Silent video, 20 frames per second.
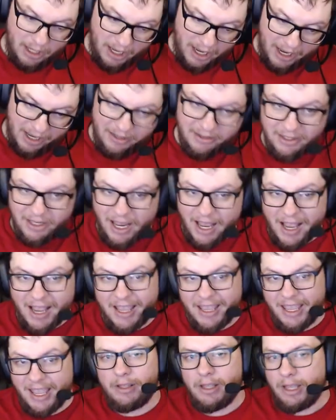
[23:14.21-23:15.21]
as I
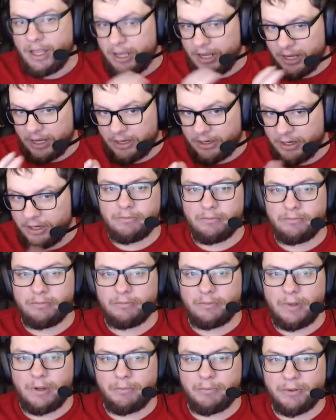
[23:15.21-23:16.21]
have, and I hope
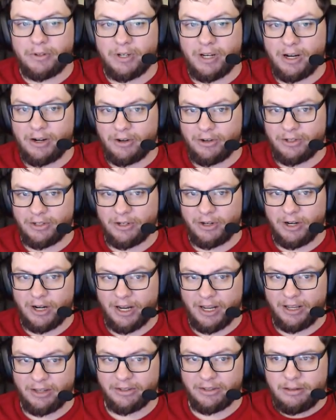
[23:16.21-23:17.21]
Emperor Tiger Star
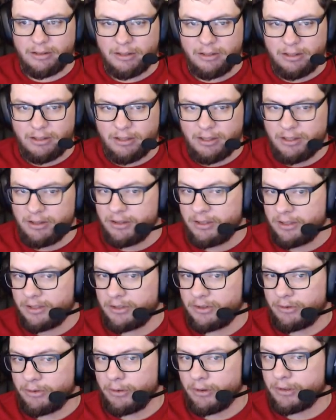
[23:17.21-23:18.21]
has in this
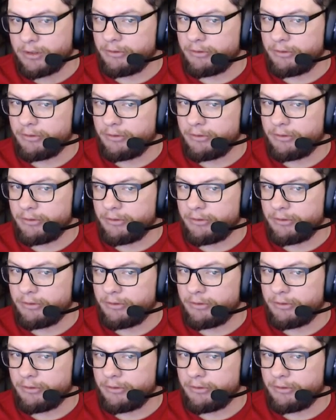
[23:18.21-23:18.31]
course,